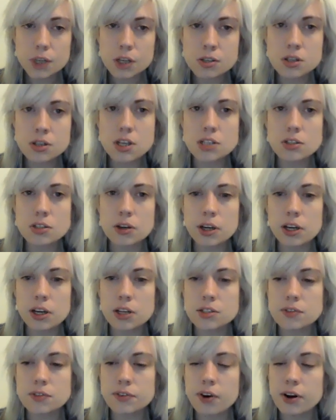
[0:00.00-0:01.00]
So that's looking
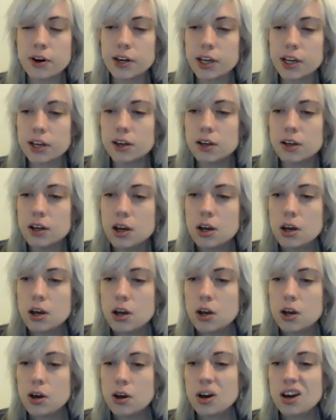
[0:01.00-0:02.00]
at defining,
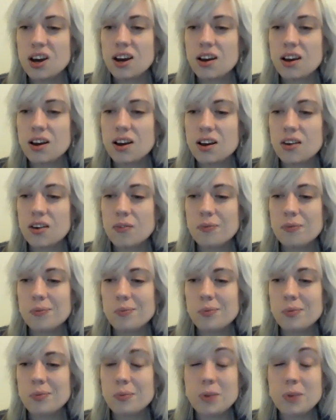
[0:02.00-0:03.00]

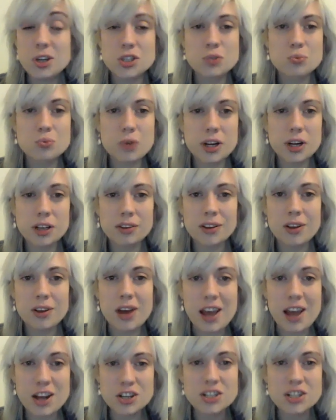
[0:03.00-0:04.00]
which is really,
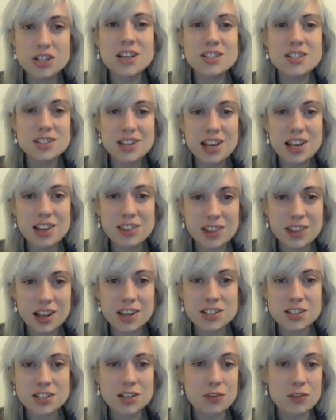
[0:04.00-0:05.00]
engineers need
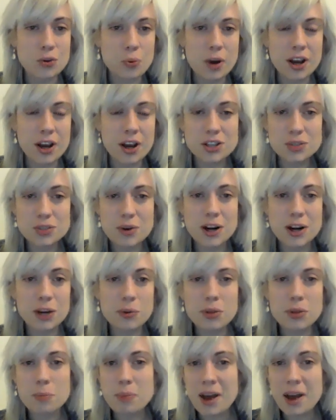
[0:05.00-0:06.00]
this. If you're working directly
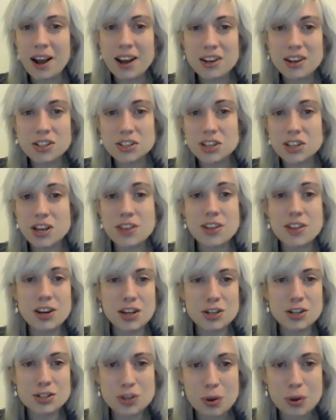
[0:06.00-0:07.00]
with a back engineer, they
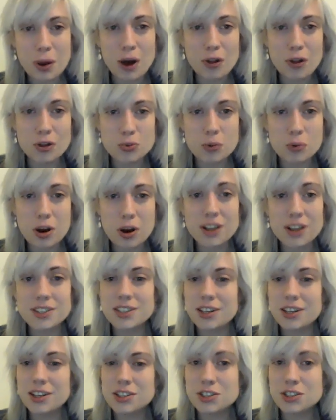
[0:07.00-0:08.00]
need to know how this
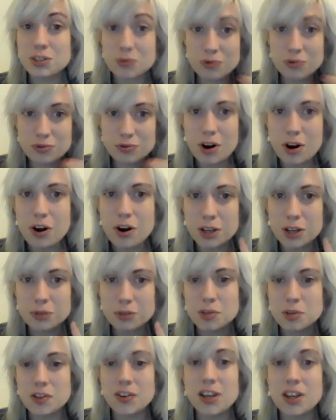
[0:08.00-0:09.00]
works. And this is very
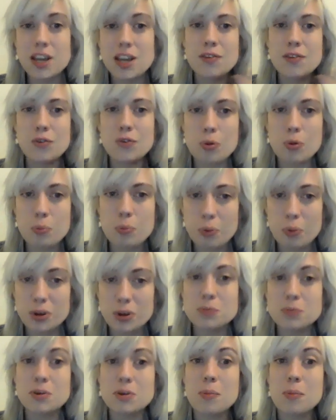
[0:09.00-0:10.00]
specific if you
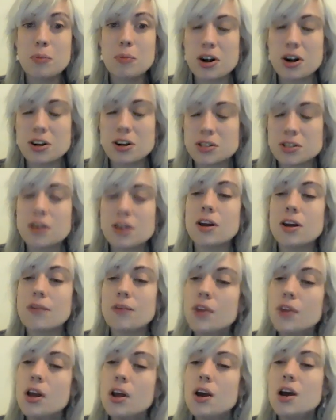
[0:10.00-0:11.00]
want to become a product
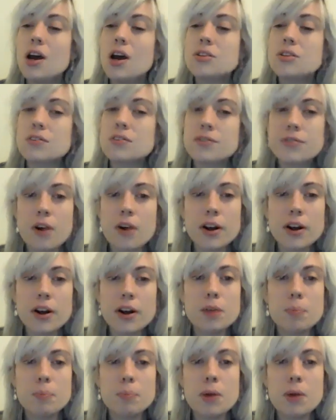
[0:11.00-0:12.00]
designer. Define
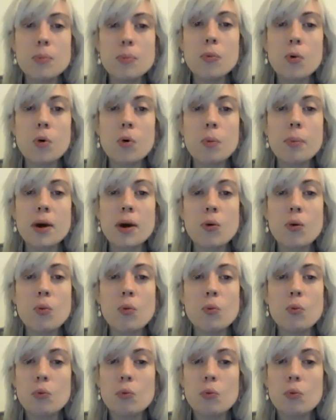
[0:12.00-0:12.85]
a bit more about